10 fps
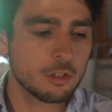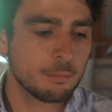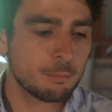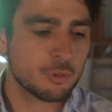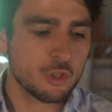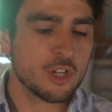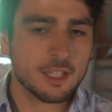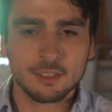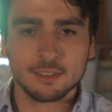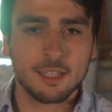want to
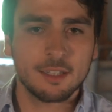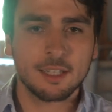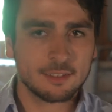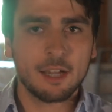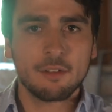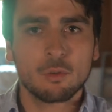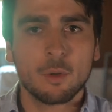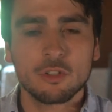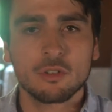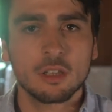project and say that that's how
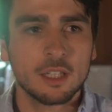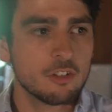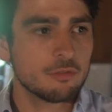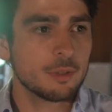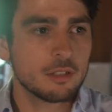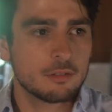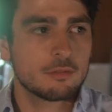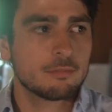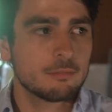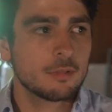everyone should live, but
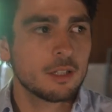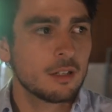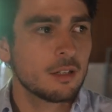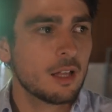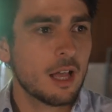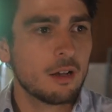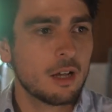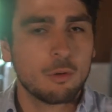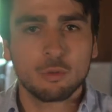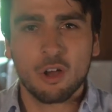I,
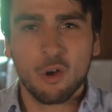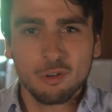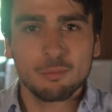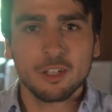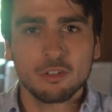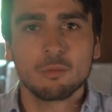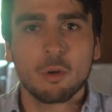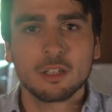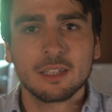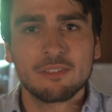I would hope that you'd
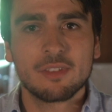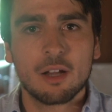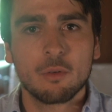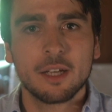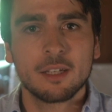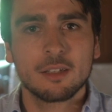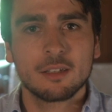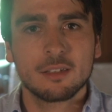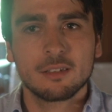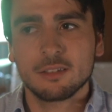want to live that way.
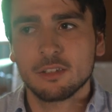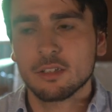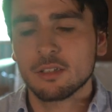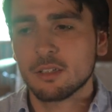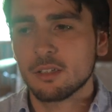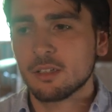You know?